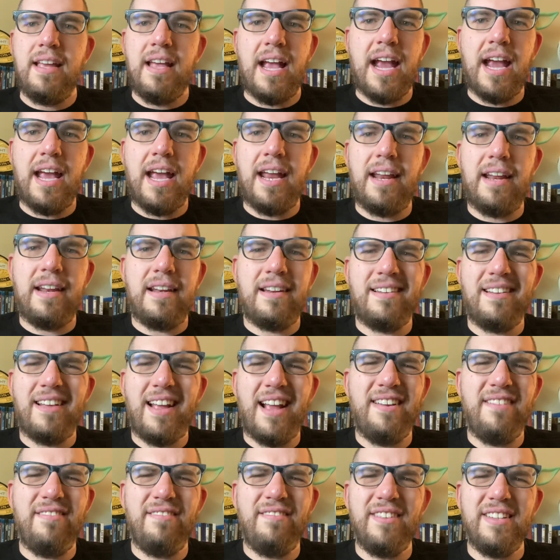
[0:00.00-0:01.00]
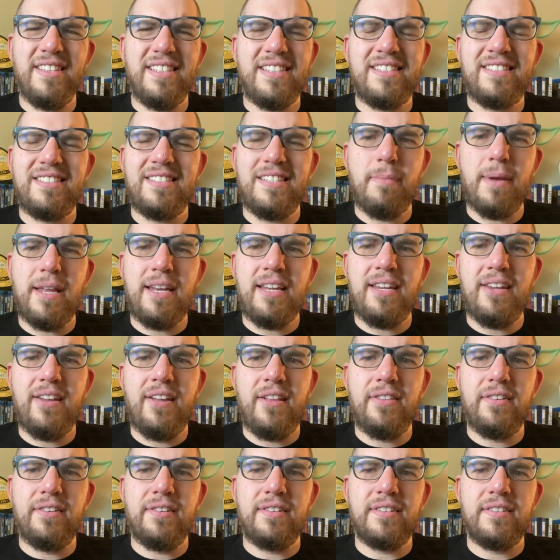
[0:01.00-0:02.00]
And I didn't really see many
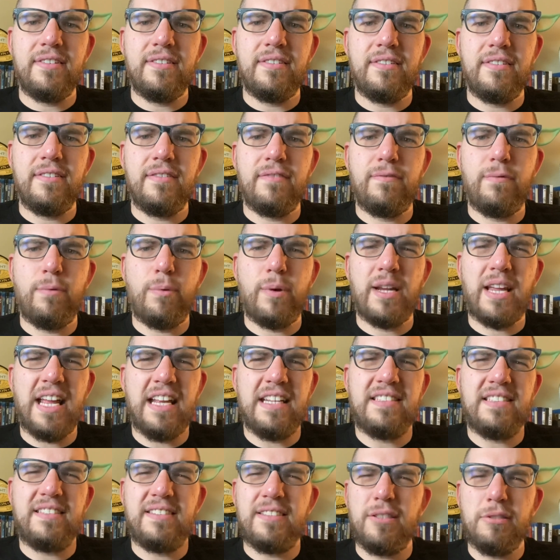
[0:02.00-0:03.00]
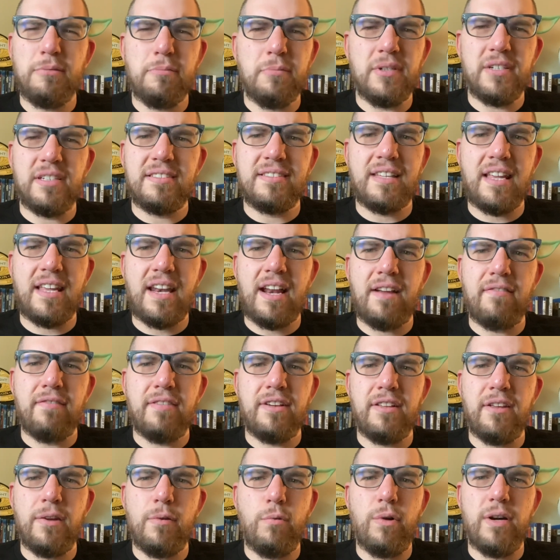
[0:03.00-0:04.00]
other 4K steelbooks that I
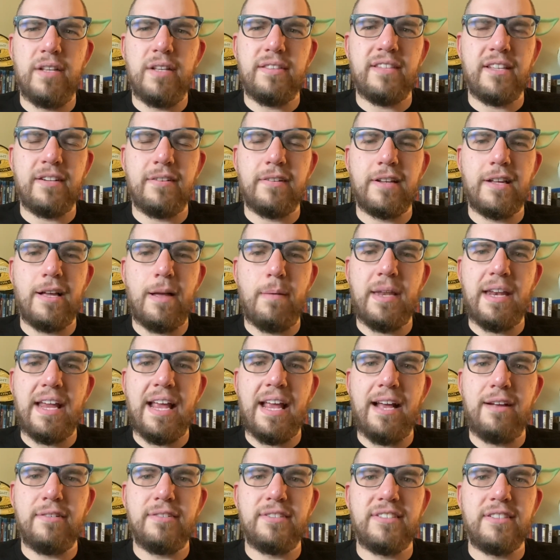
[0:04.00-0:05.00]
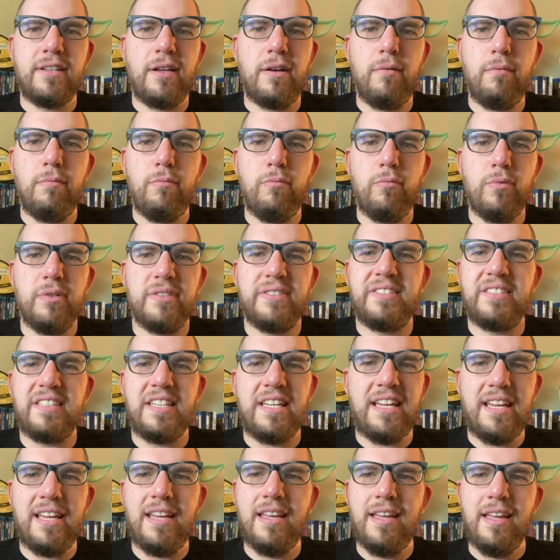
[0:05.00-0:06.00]
really want that are coming out. So we'll
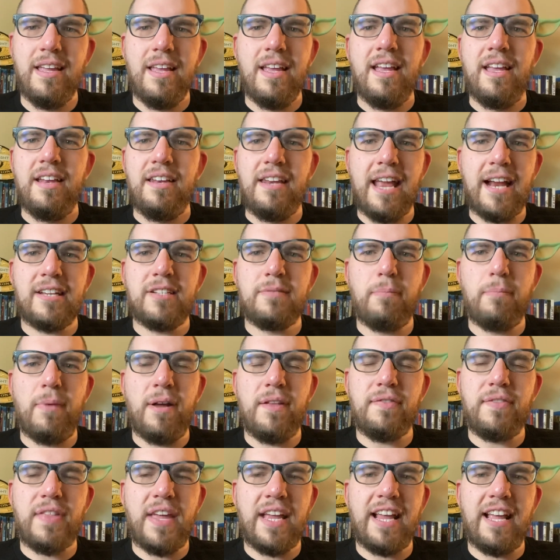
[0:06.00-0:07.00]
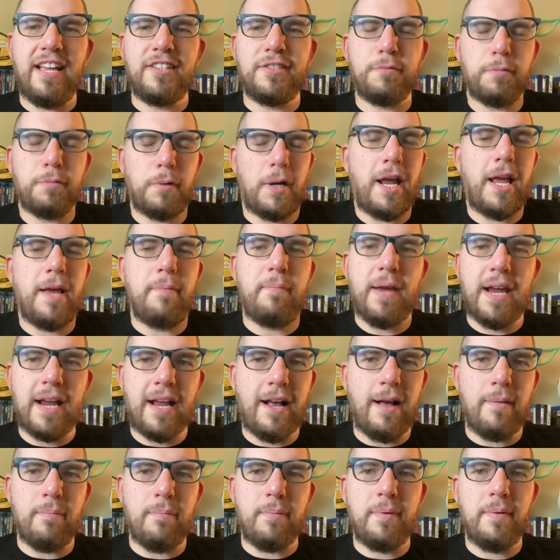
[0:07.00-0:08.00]
see next month, I guess, what I pick
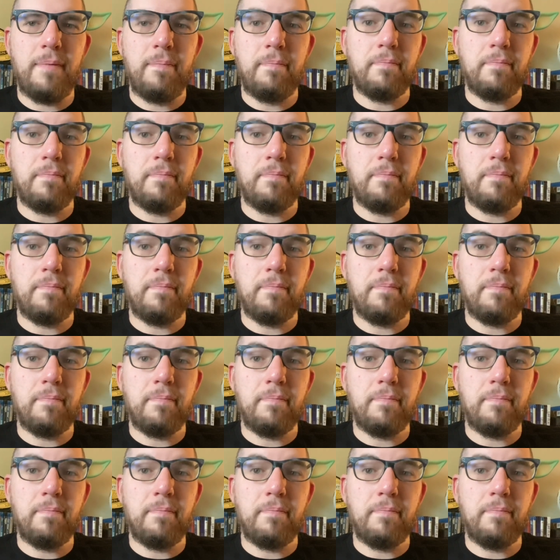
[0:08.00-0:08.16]
up.